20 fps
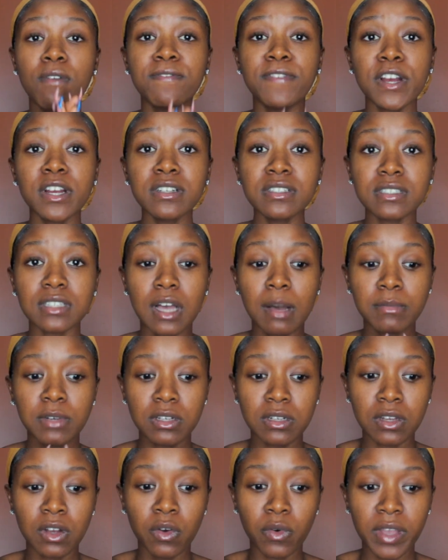Well first I'm
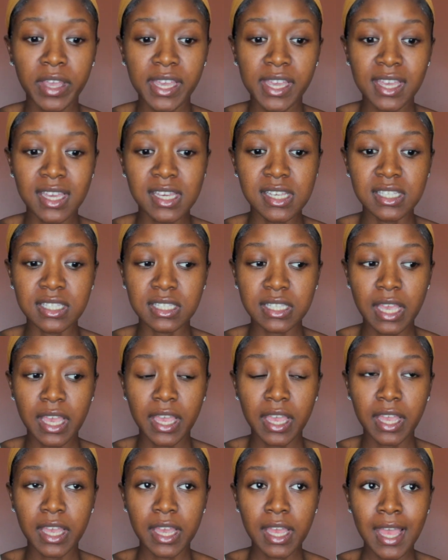going to go ahead and
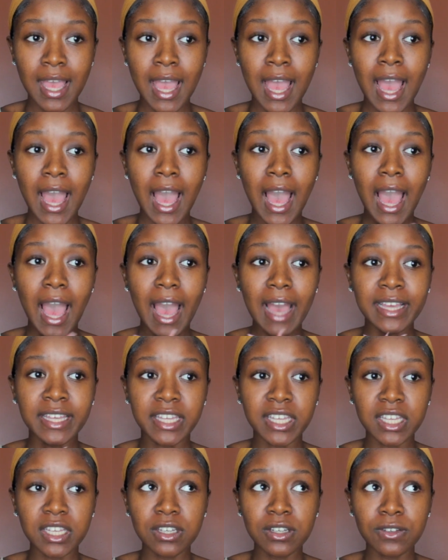say I
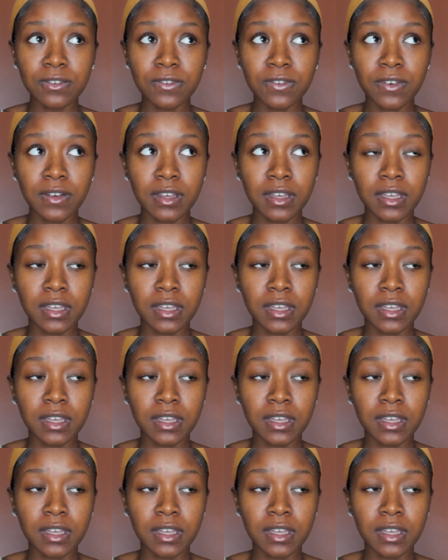give